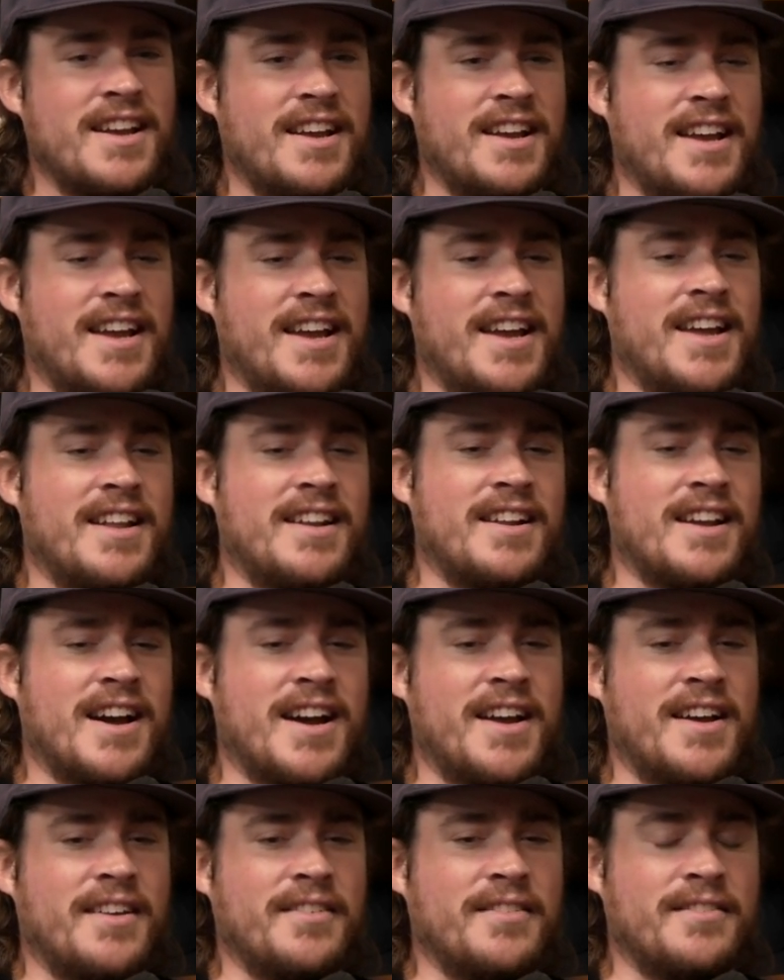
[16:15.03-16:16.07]
And
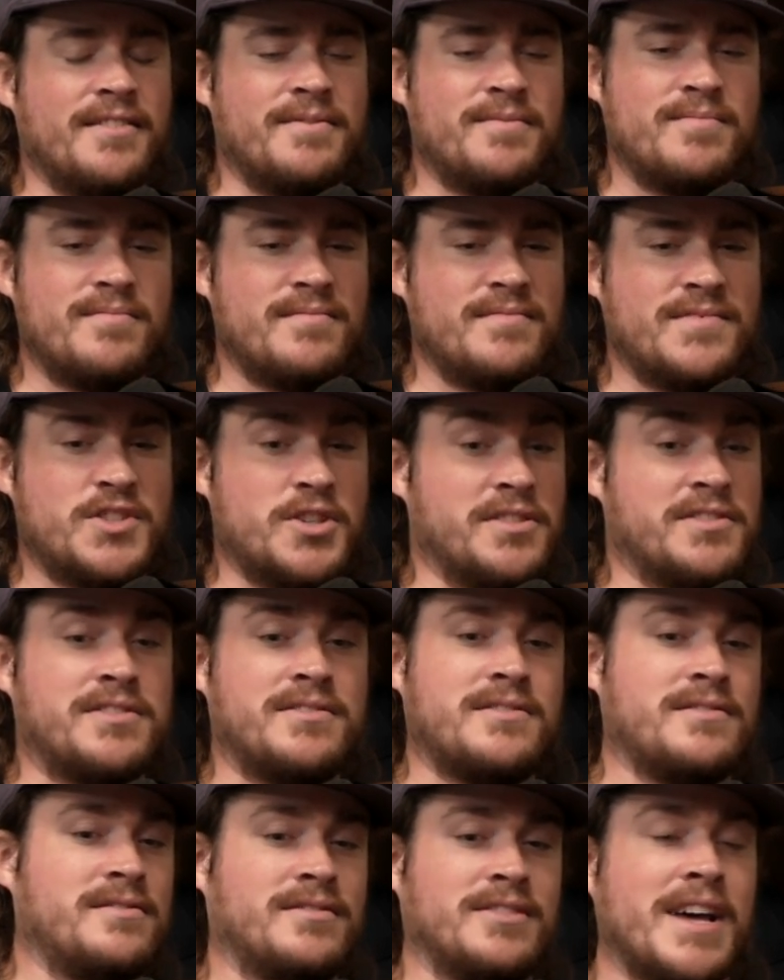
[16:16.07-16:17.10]
I
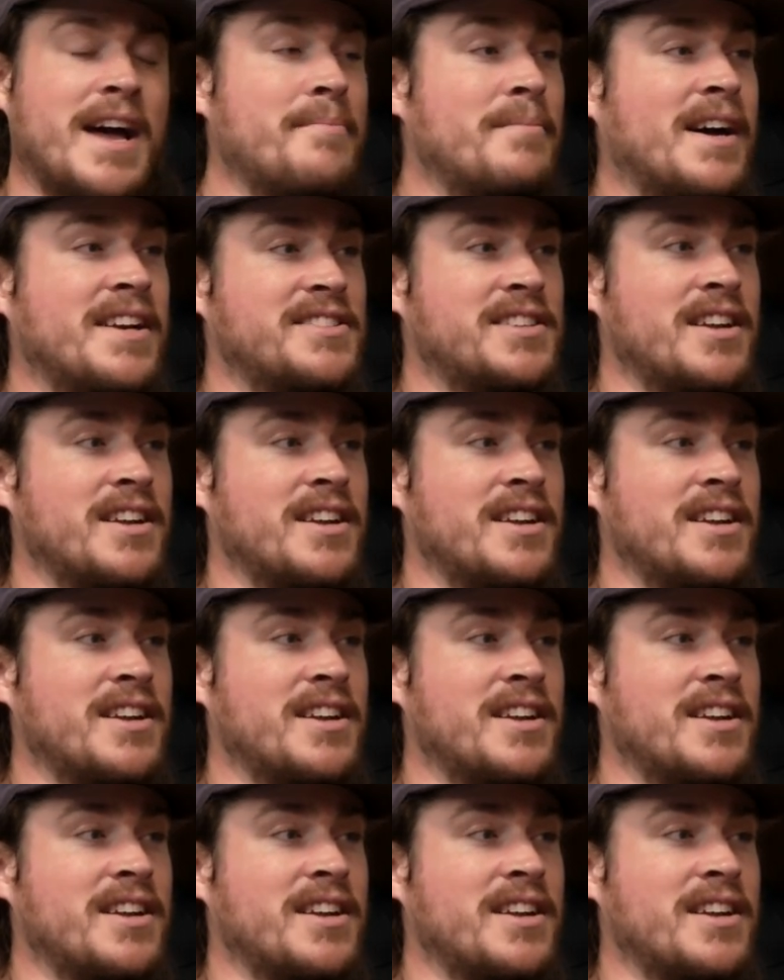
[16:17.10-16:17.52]
just let myself,